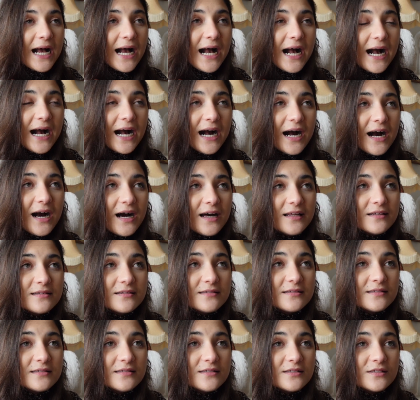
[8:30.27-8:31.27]

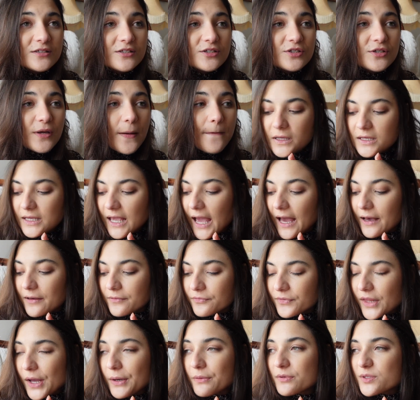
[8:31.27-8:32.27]
and yeah,
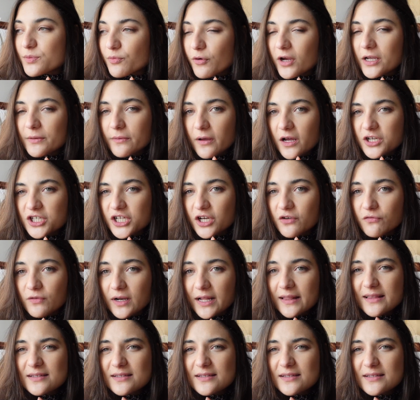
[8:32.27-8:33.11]
that was pretty much it really.